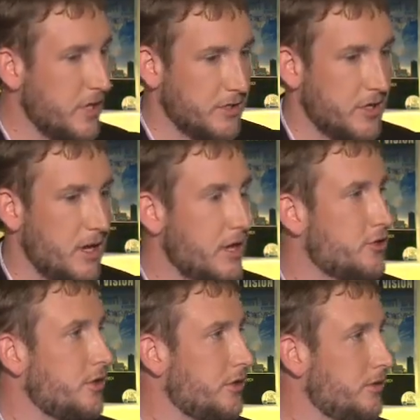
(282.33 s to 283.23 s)

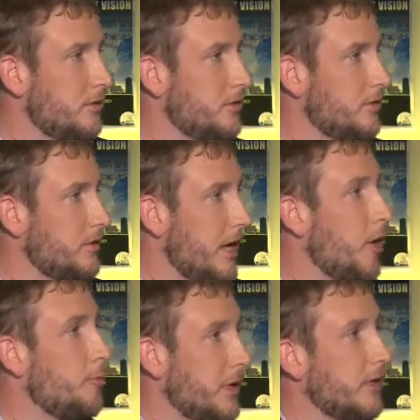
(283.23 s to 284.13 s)
destination
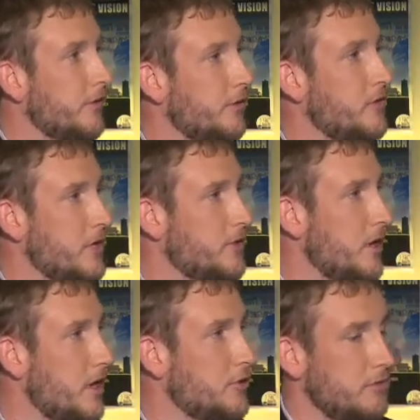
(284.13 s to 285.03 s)
helping this
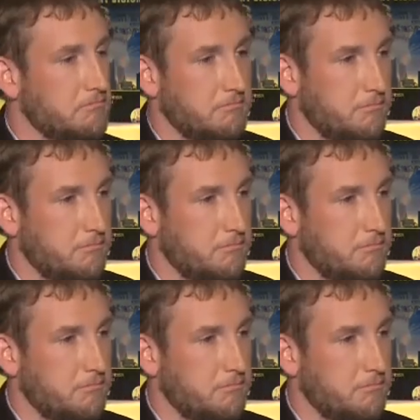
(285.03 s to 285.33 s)
destination.